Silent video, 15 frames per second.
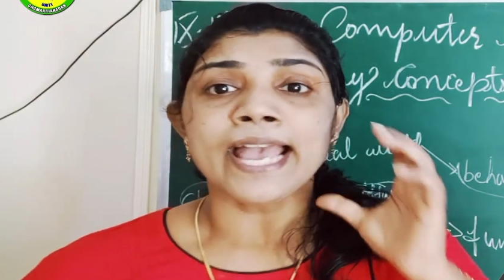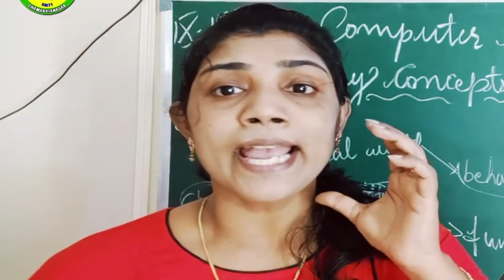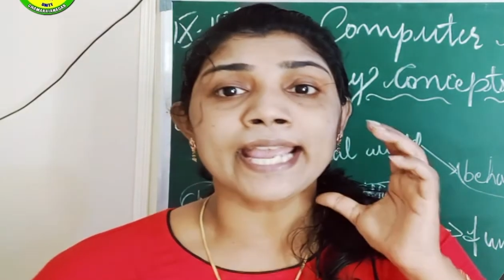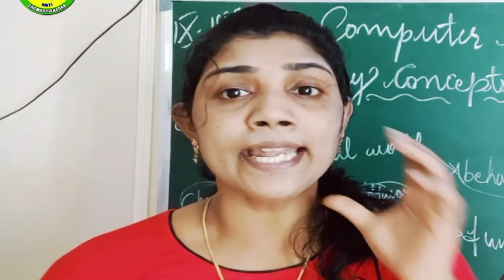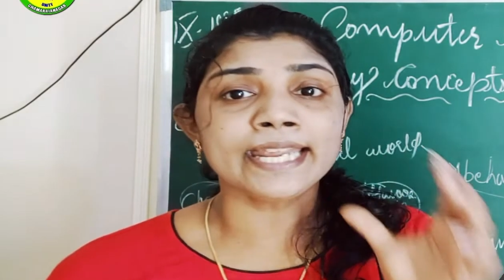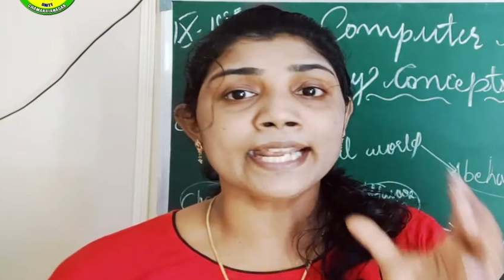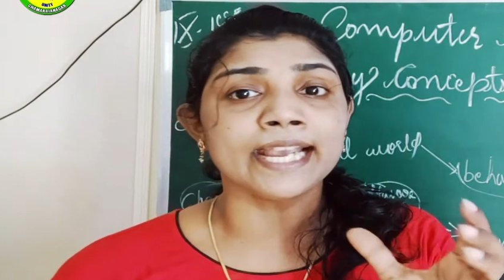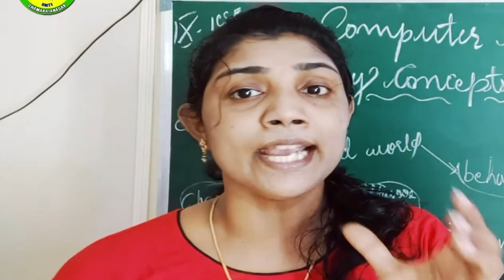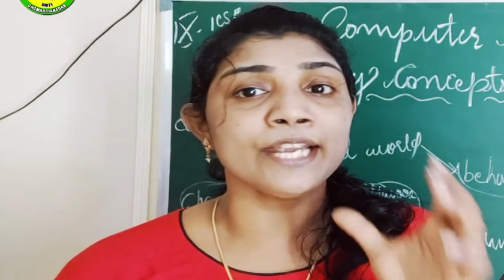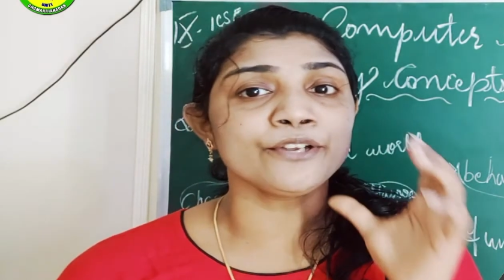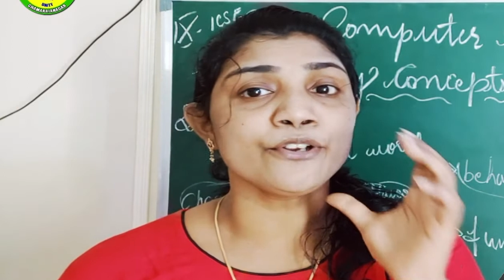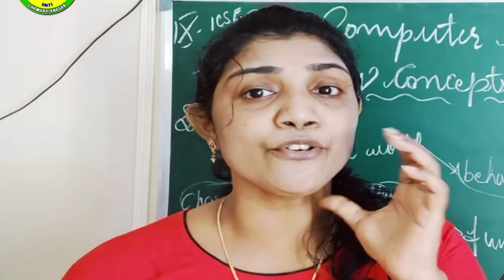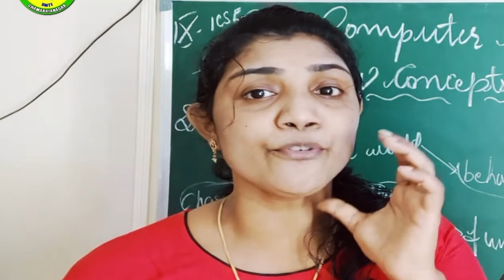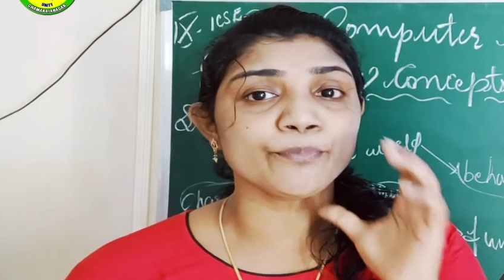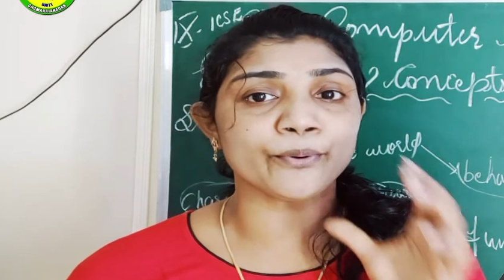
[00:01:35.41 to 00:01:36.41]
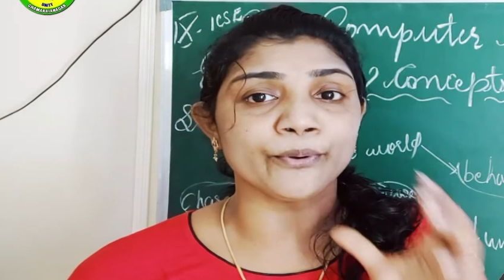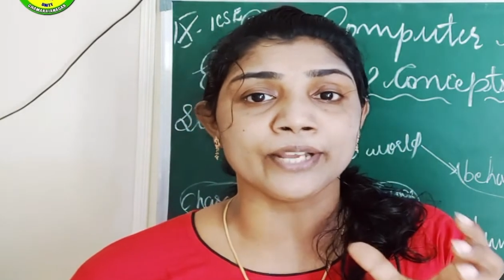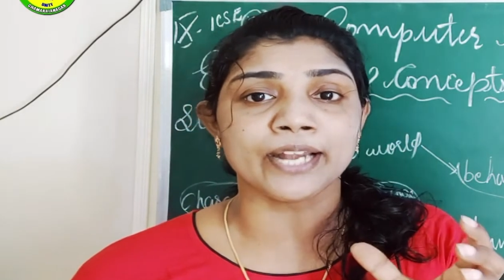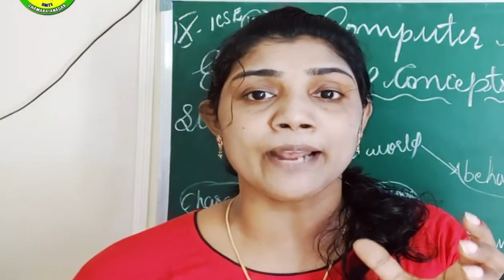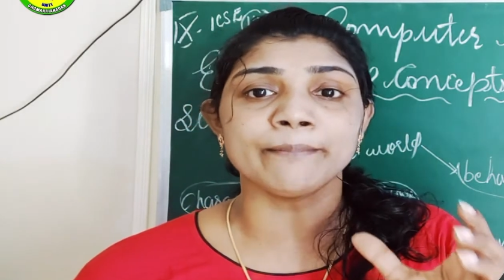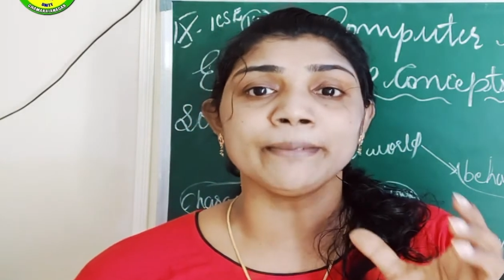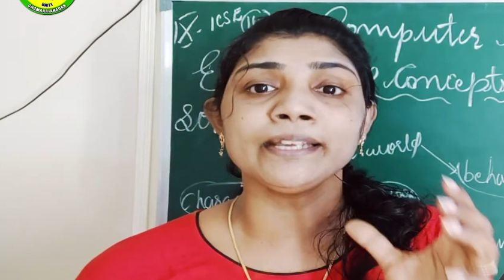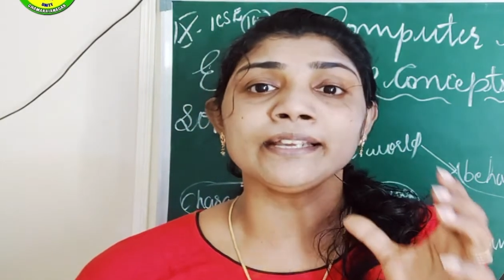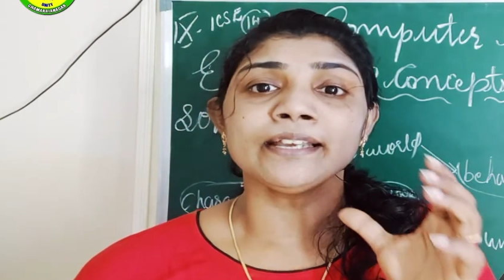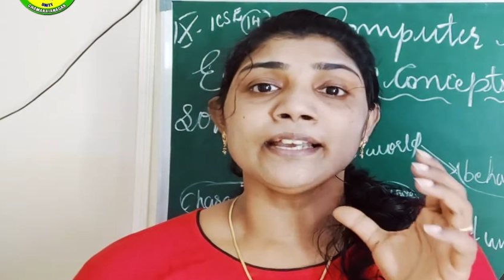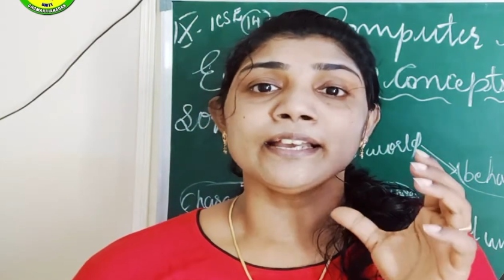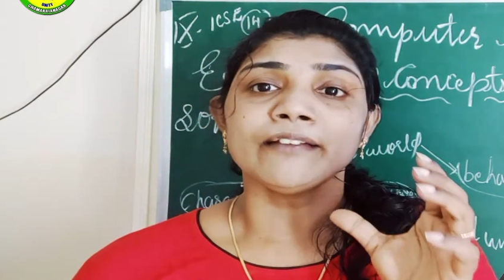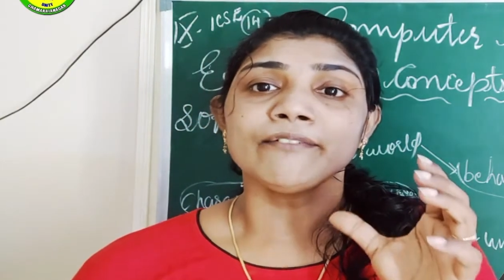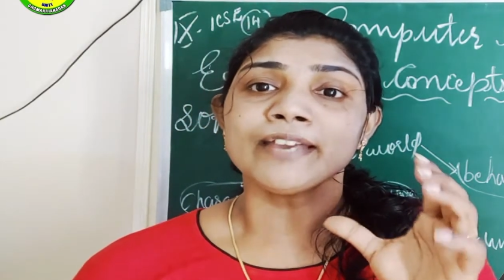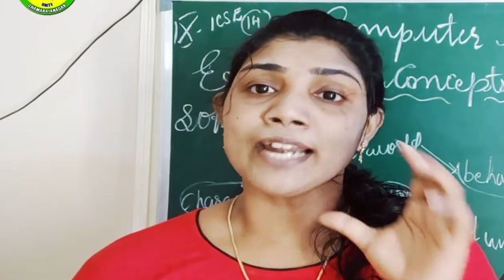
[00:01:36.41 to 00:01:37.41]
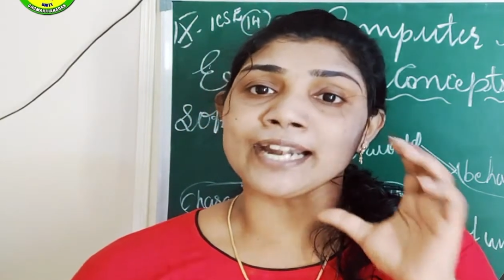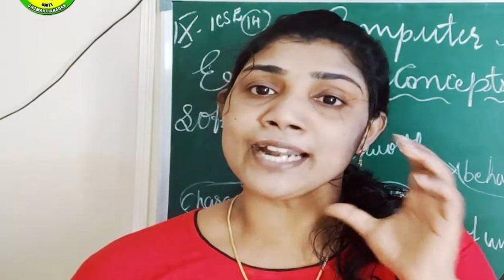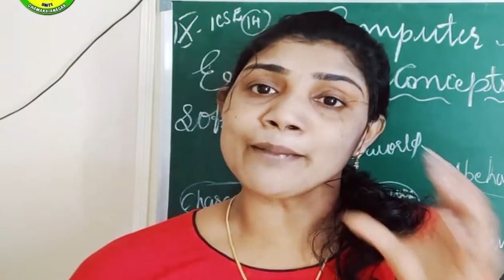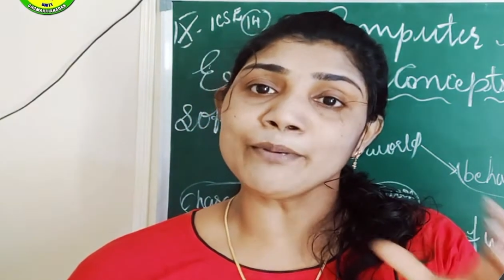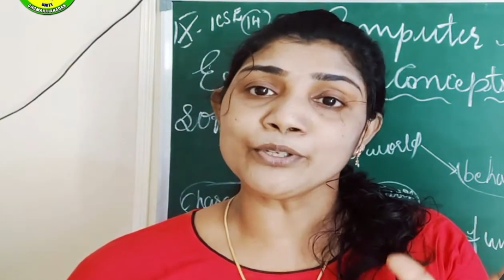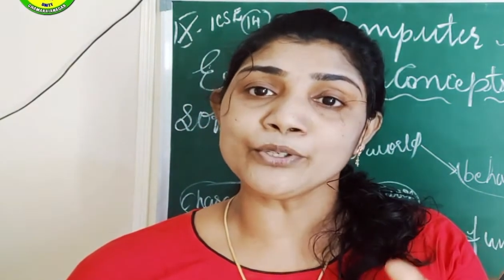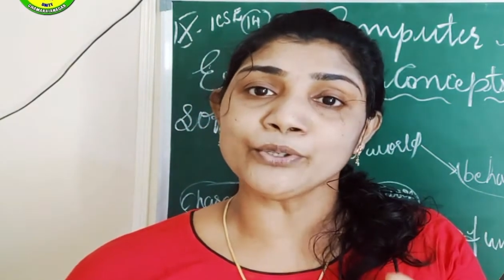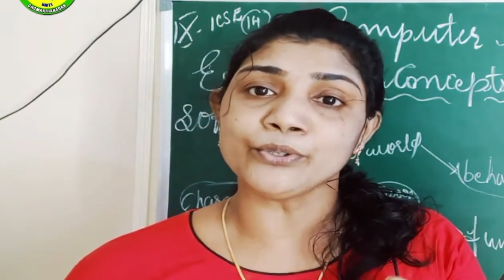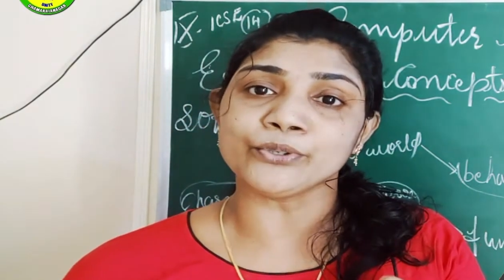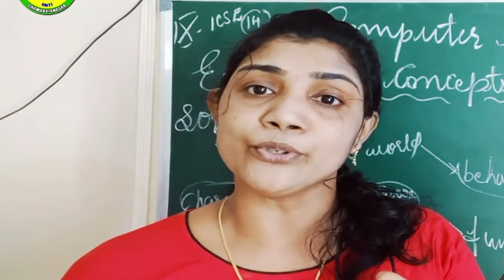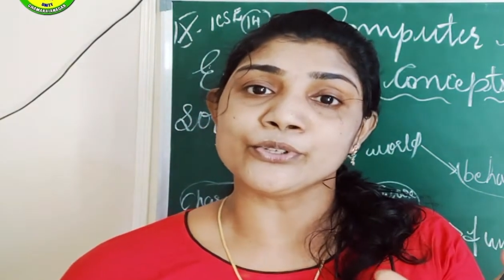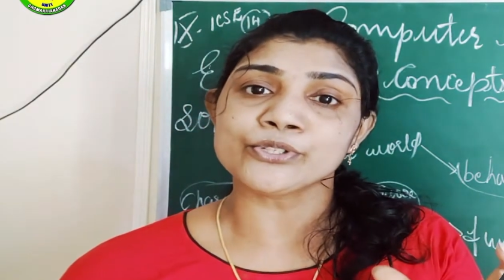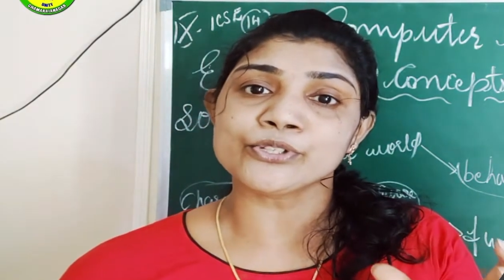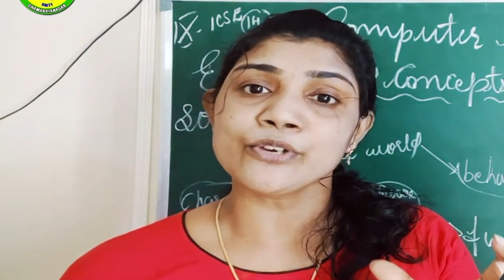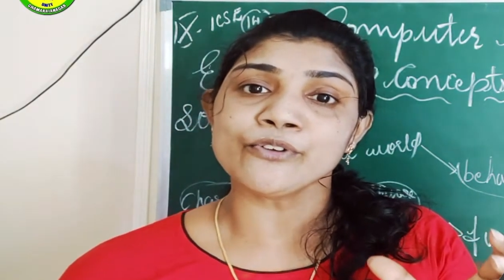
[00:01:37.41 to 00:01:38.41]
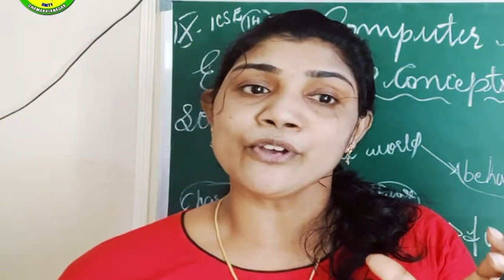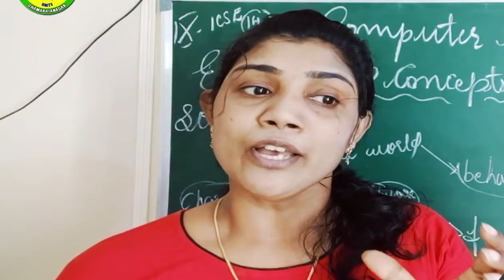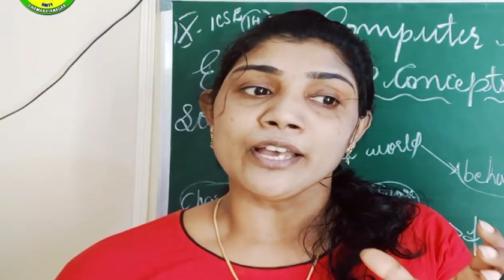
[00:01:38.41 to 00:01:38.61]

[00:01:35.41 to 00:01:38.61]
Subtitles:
any kind of programming we are unable to do. So